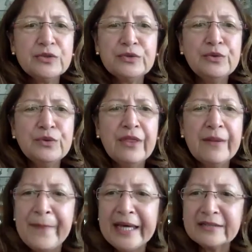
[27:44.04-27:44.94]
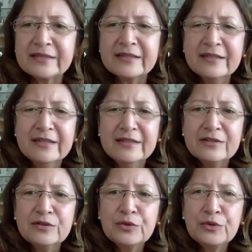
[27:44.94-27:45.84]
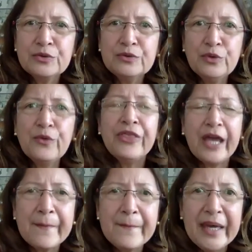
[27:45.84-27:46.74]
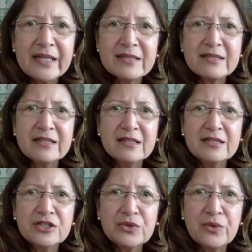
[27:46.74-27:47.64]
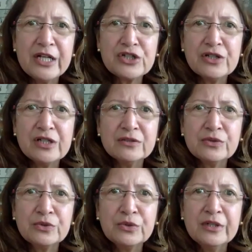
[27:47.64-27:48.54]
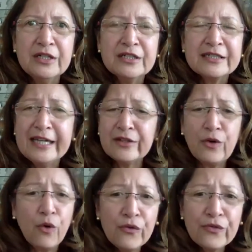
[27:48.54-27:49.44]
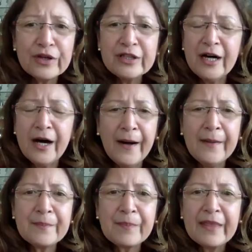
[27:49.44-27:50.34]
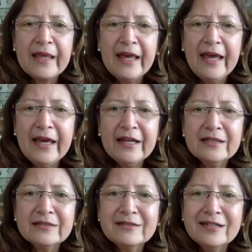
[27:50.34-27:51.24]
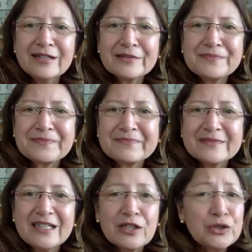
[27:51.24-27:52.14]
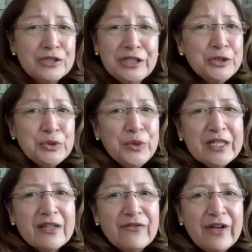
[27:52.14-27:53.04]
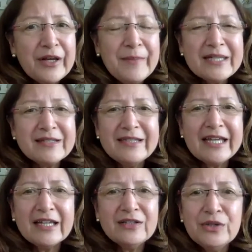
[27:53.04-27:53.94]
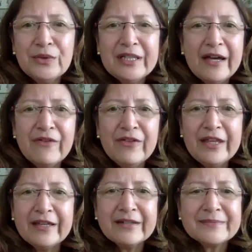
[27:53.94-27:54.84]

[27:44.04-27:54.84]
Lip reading: to do the best, to do their best in the situation, to get over the hump and continue doing the very best that they can do in everything.